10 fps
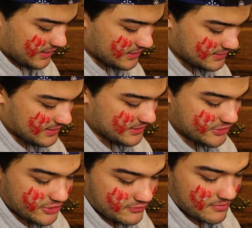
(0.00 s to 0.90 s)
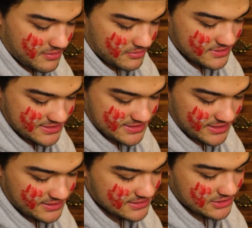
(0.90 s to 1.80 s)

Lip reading: I should remember these things.